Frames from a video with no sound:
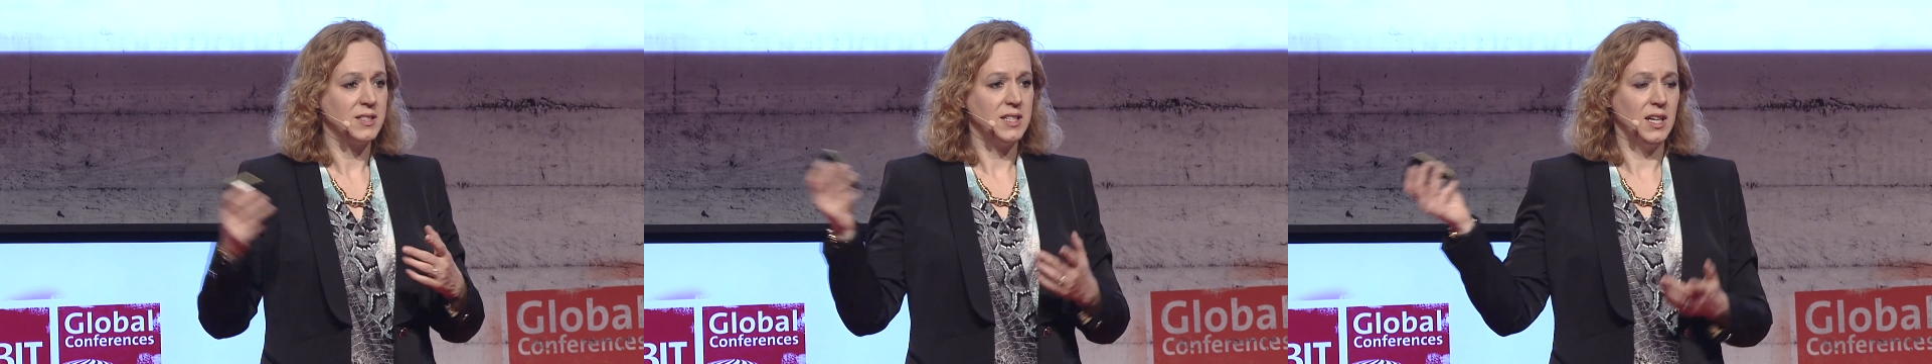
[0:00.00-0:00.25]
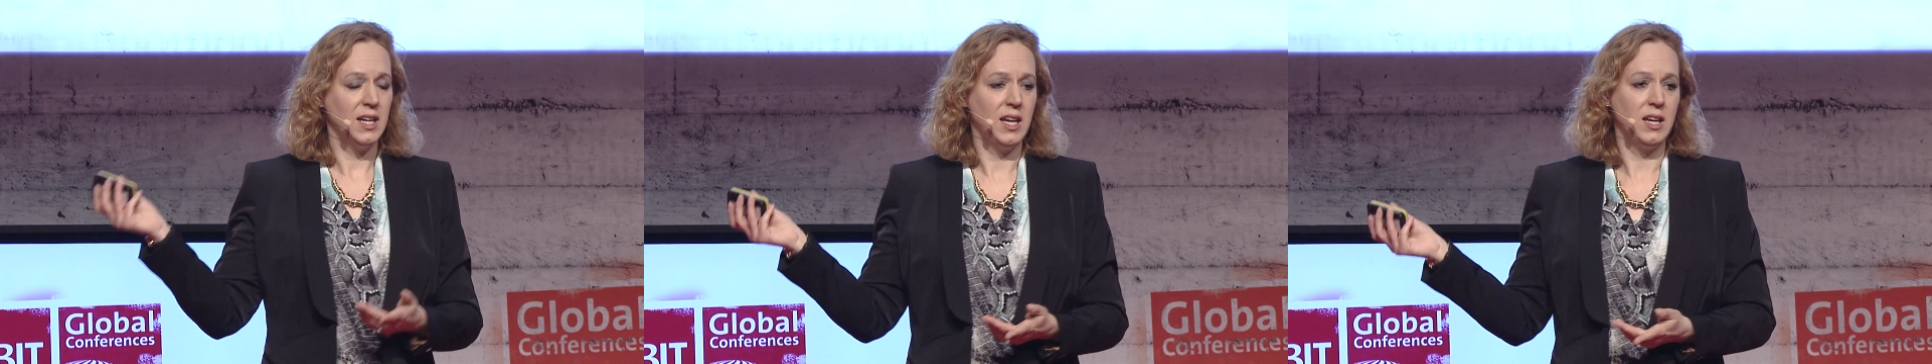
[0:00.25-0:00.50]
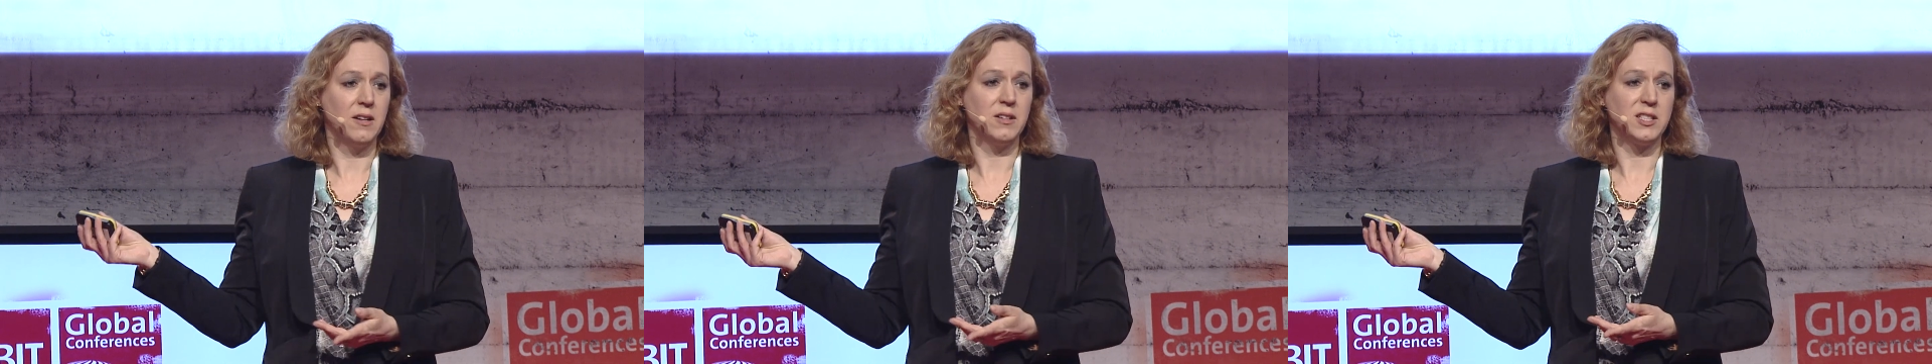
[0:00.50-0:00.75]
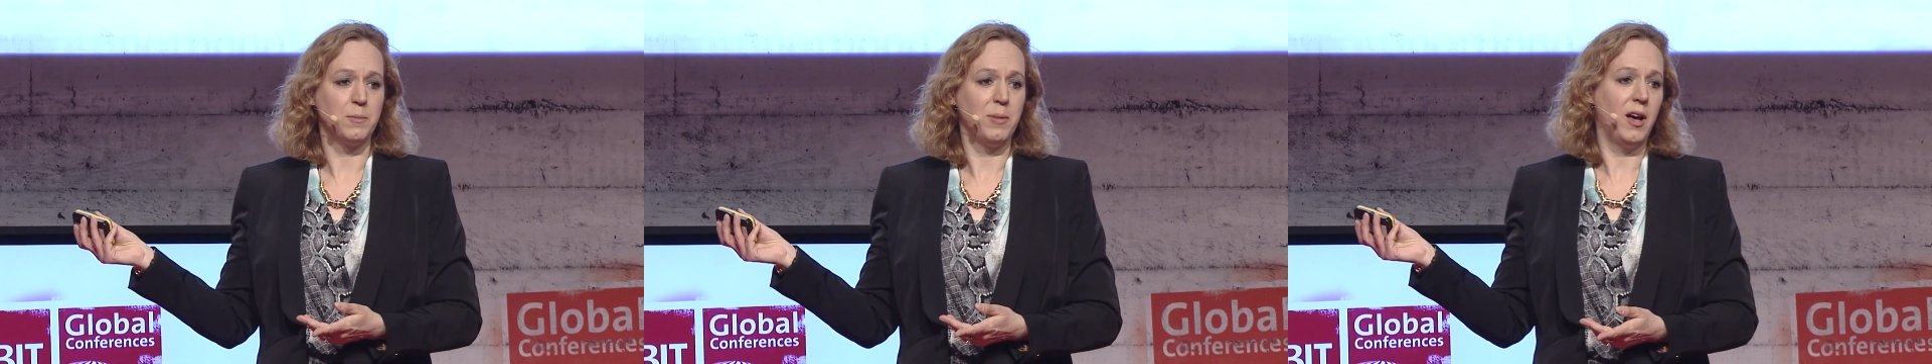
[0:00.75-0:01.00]
seeing here
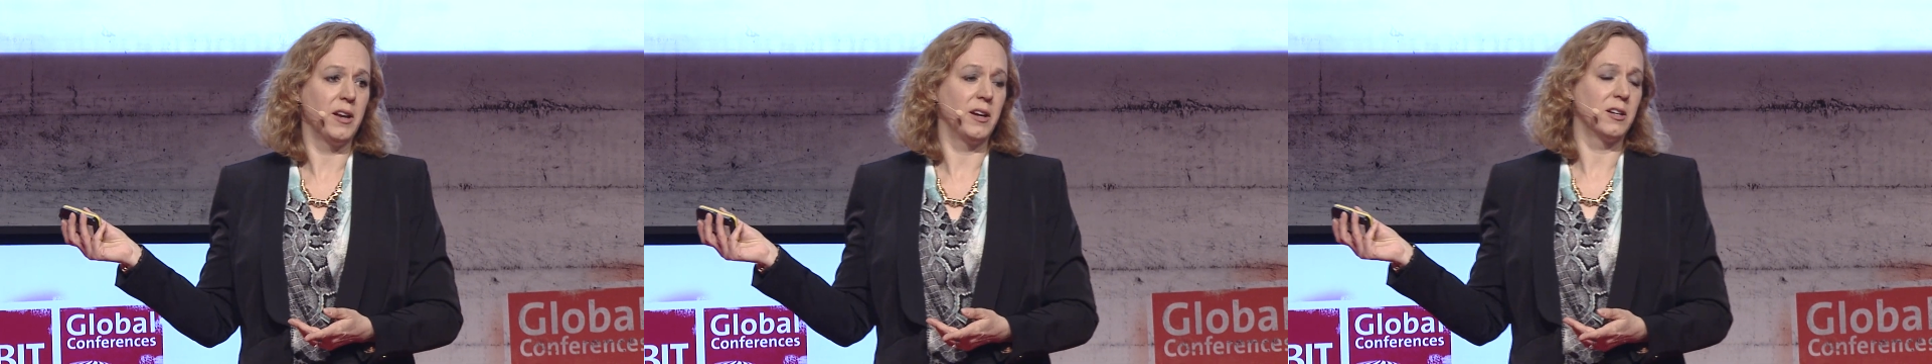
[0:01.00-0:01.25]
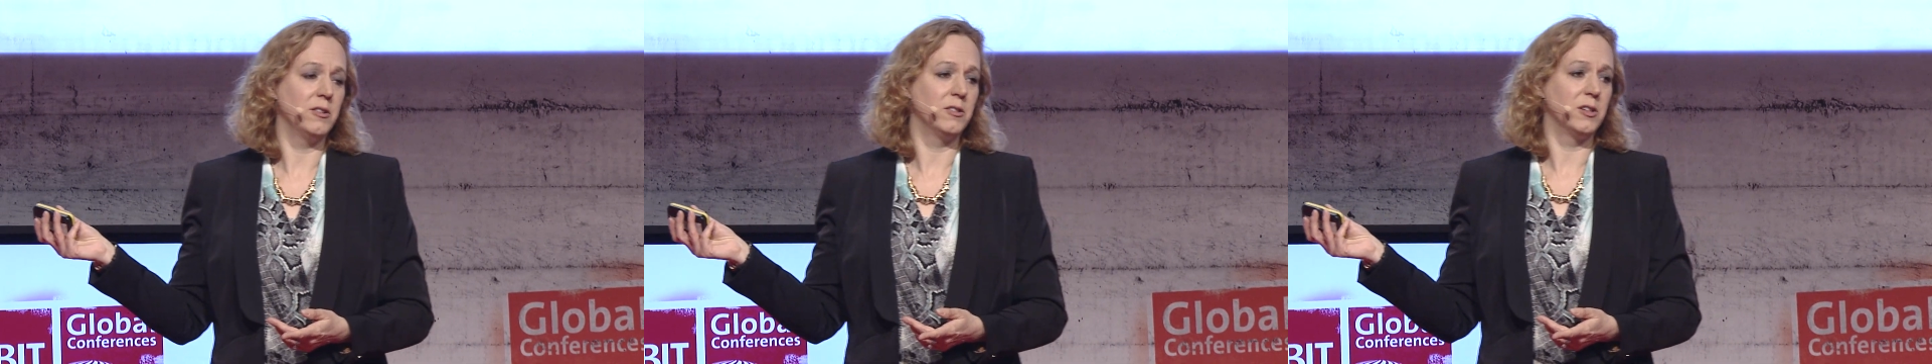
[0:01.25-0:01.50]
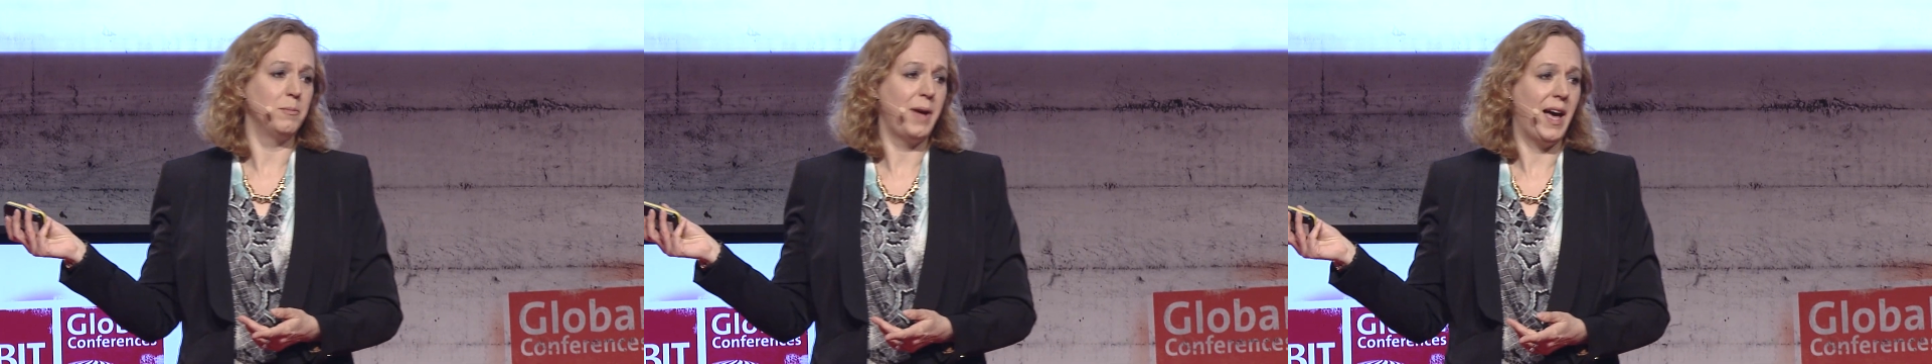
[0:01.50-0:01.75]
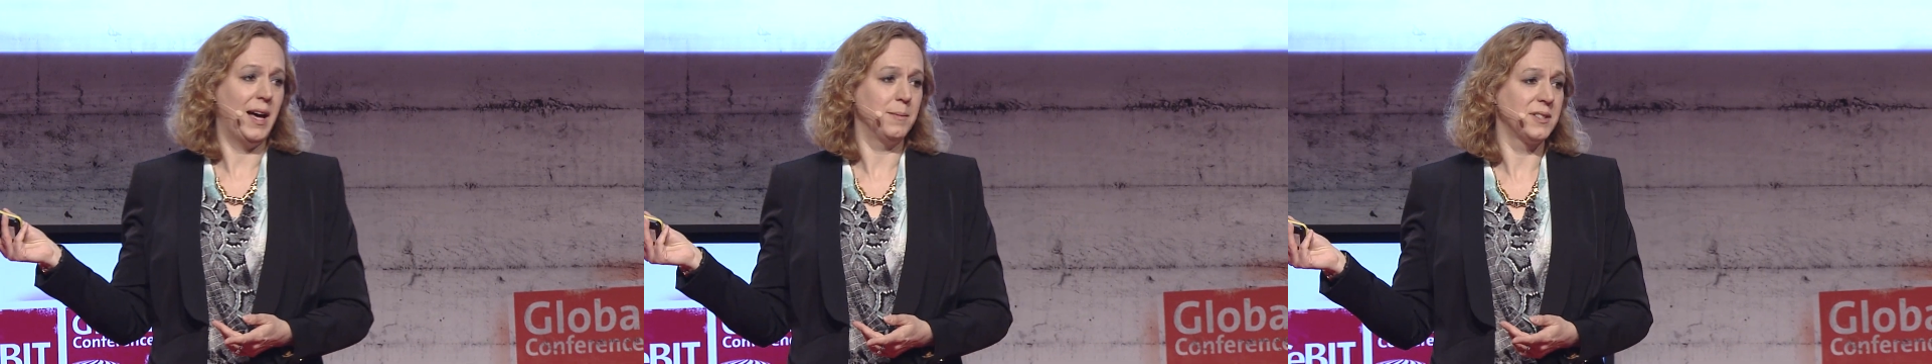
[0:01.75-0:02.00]
is a plot on Google
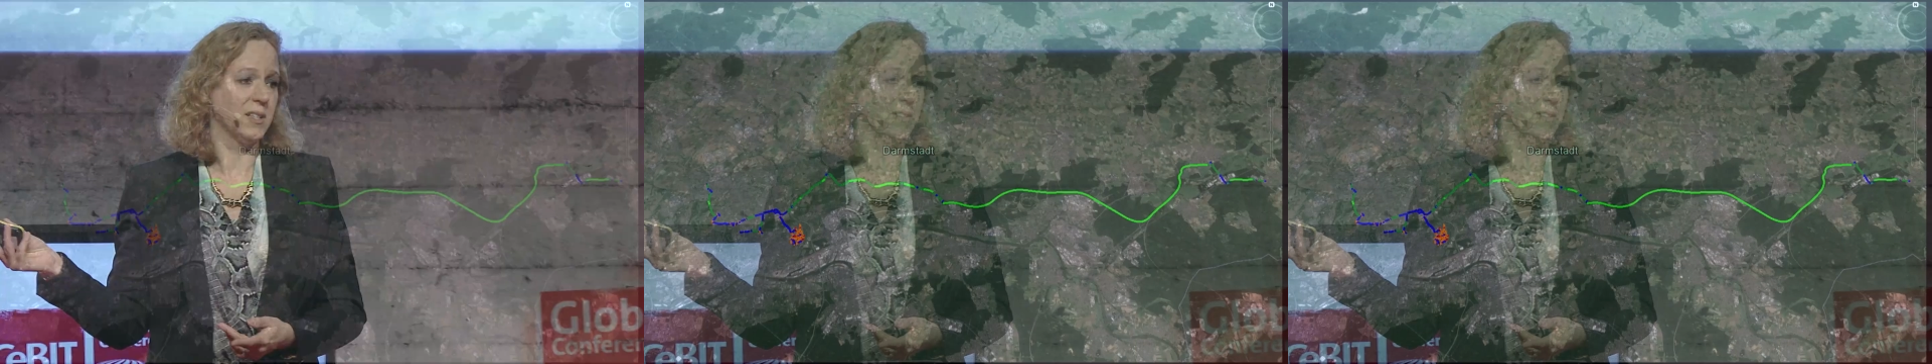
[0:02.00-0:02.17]
Maps